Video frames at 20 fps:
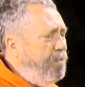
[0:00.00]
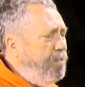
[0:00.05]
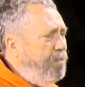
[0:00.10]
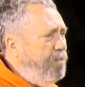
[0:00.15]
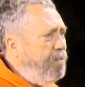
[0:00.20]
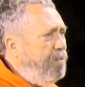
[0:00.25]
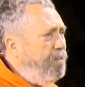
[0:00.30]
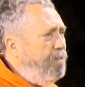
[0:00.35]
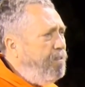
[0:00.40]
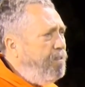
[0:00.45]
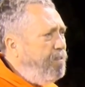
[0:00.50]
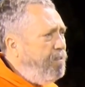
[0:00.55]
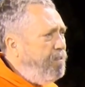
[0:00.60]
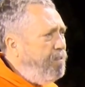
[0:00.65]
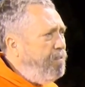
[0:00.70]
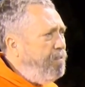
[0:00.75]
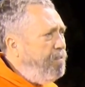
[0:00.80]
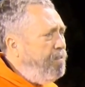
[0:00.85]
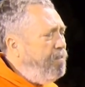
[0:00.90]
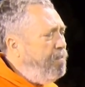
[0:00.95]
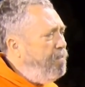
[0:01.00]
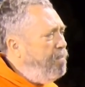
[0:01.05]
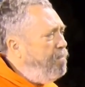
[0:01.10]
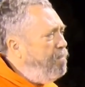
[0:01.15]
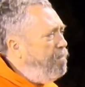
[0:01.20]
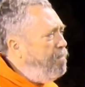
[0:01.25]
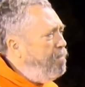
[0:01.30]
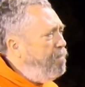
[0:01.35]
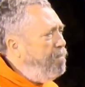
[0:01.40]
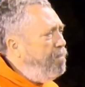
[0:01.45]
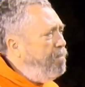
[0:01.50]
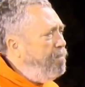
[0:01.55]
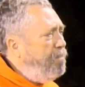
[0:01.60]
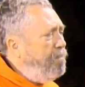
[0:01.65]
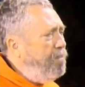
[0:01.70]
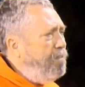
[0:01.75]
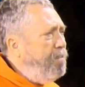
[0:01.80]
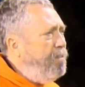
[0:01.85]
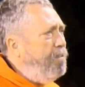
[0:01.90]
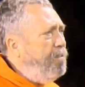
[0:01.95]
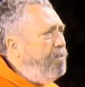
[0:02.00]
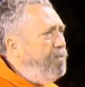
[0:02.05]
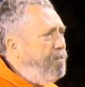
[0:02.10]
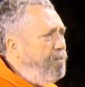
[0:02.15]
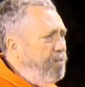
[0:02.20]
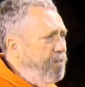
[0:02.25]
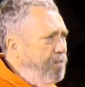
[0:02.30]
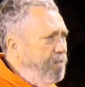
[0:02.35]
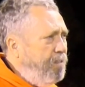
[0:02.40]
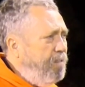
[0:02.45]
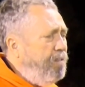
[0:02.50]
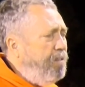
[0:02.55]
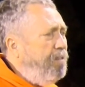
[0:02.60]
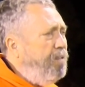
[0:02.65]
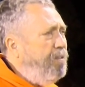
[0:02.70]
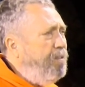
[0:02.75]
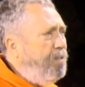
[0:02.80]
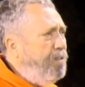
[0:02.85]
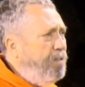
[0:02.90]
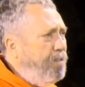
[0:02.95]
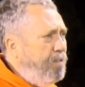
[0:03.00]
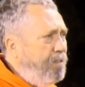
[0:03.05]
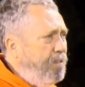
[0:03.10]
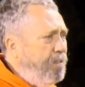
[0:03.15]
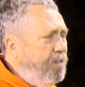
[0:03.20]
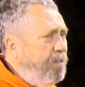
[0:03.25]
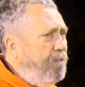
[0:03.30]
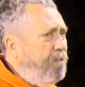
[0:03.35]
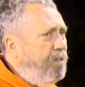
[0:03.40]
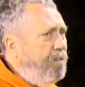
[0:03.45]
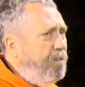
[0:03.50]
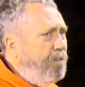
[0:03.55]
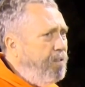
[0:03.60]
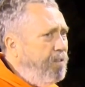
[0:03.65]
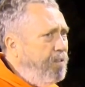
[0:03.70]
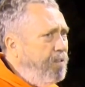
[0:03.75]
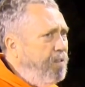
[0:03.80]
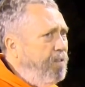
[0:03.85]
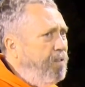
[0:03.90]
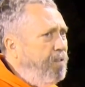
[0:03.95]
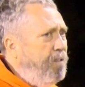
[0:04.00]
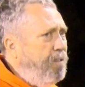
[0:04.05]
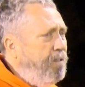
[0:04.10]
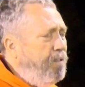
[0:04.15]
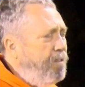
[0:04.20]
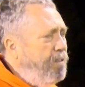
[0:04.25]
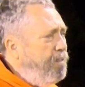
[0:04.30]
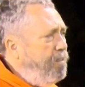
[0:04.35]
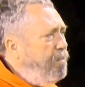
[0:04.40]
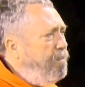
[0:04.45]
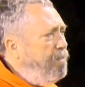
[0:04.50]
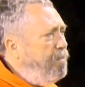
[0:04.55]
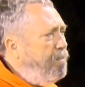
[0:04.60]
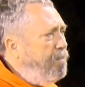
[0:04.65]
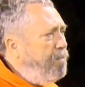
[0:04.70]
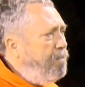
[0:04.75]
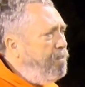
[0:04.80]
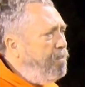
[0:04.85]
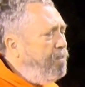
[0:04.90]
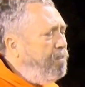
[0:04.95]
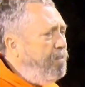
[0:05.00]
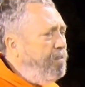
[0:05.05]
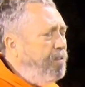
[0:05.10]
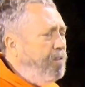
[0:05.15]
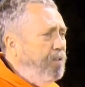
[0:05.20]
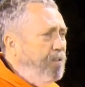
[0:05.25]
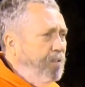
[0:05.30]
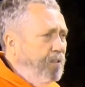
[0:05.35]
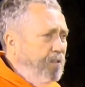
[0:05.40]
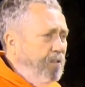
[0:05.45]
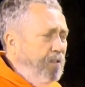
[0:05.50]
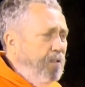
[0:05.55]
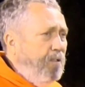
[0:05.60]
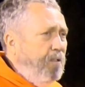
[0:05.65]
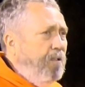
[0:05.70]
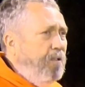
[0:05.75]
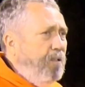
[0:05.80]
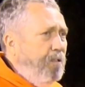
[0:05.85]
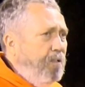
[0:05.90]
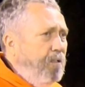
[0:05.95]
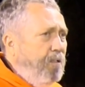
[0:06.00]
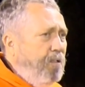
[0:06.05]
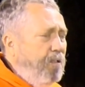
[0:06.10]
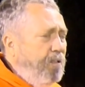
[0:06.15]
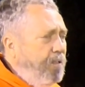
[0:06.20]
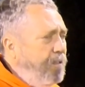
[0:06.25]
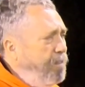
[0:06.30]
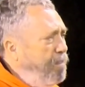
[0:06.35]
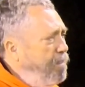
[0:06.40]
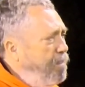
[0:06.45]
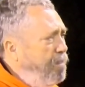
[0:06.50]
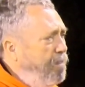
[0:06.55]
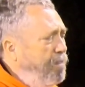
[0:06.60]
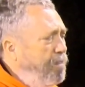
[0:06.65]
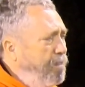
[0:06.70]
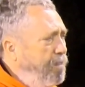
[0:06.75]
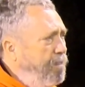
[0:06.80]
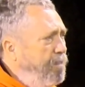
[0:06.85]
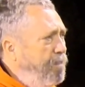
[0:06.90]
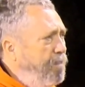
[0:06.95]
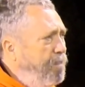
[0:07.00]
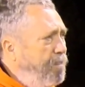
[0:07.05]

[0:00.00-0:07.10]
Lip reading: The person shown says nothing.